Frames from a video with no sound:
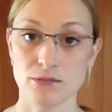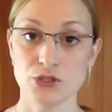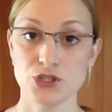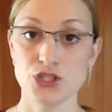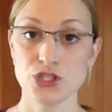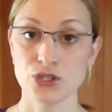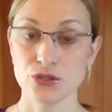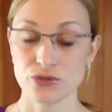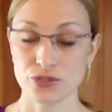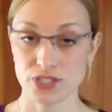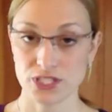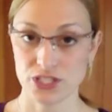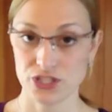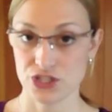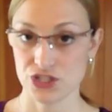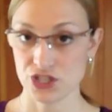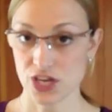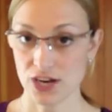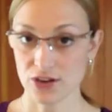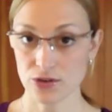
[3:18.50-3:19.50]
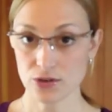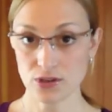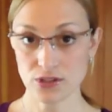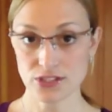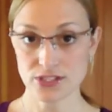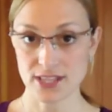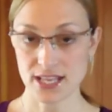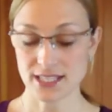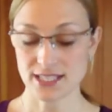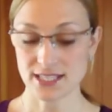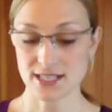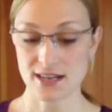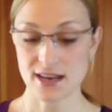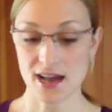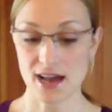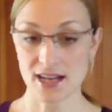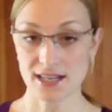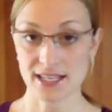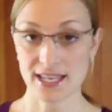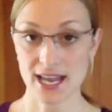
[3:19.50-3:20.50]
juice in general, so that's a
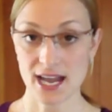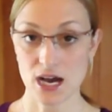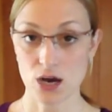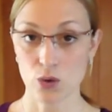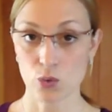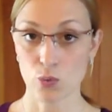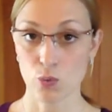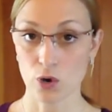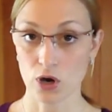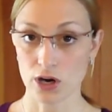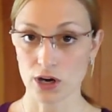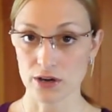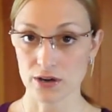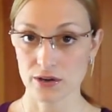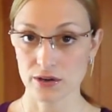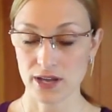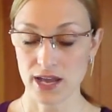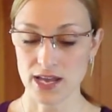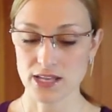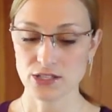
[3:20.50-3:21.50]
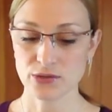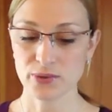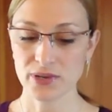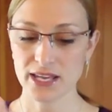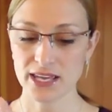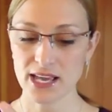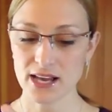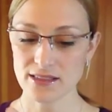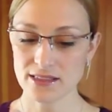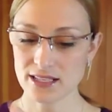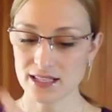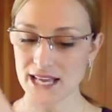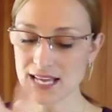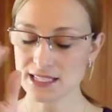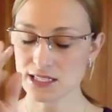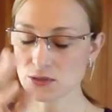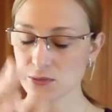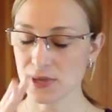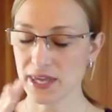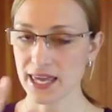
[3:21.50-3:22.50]
non-count word. Okay, so we can count the
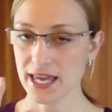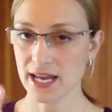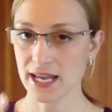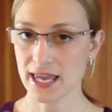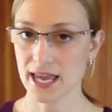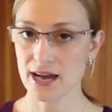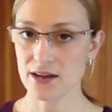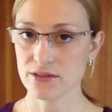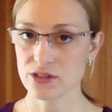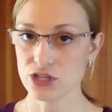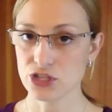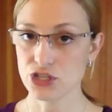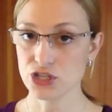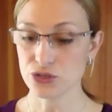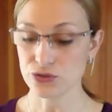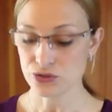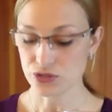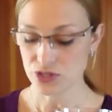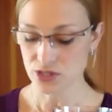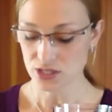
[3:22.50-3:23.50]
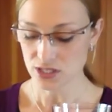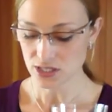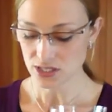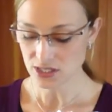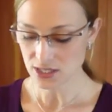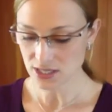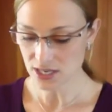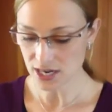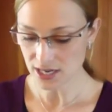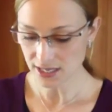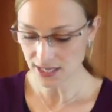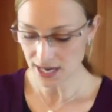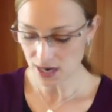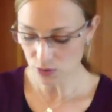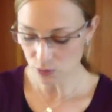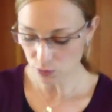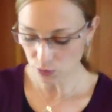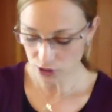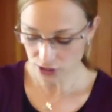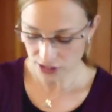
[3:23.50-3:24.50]
glasses, we can't count the juice. So this is a
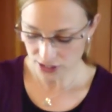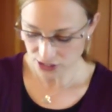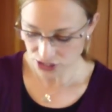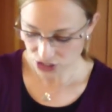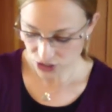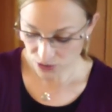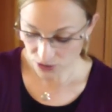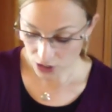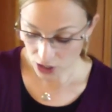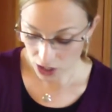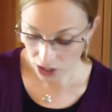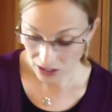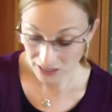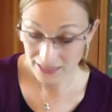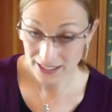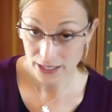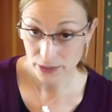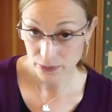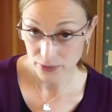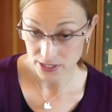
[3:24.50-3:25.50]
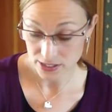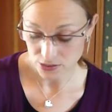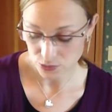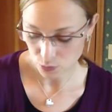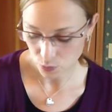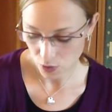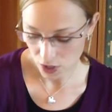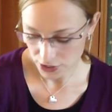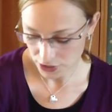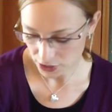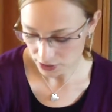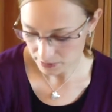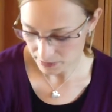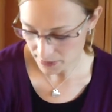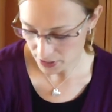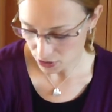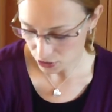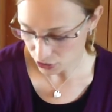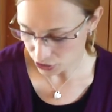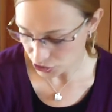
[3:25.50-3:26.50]
non-count word, and so are all liquids: water,
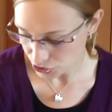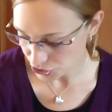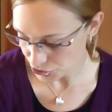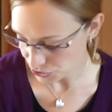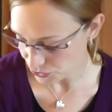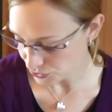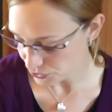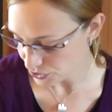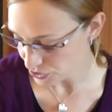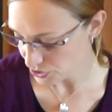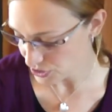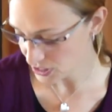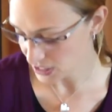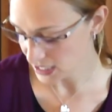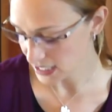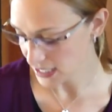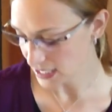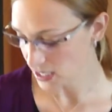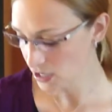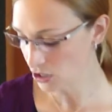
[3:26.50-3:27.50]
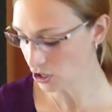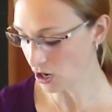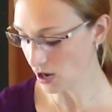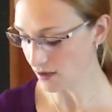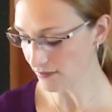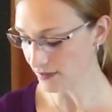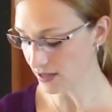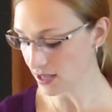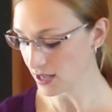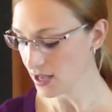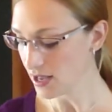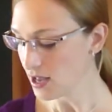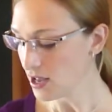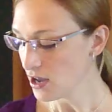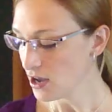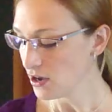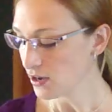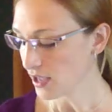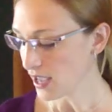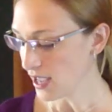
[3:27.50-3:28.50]
milk, juice, tea, coffee.
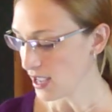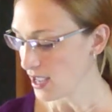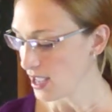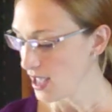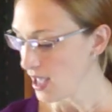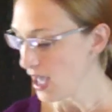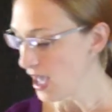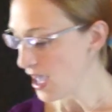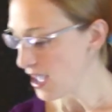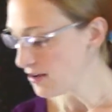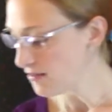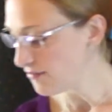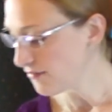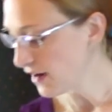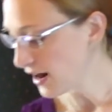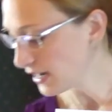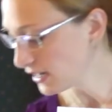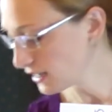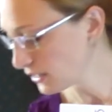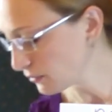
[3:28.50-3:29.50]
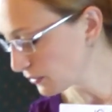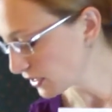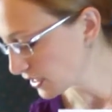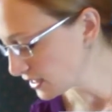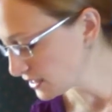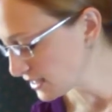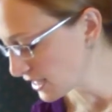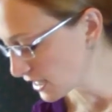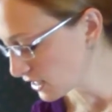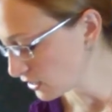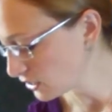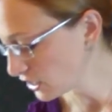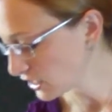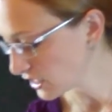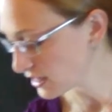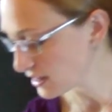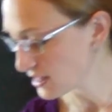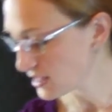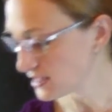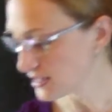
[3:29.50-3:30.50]
Okay, and finally we're going to take a look
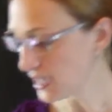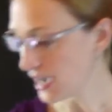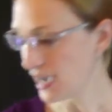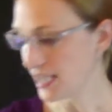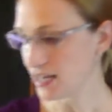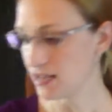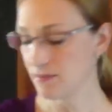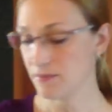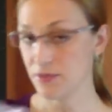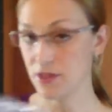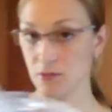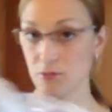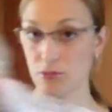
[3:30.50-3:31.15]
at this item, the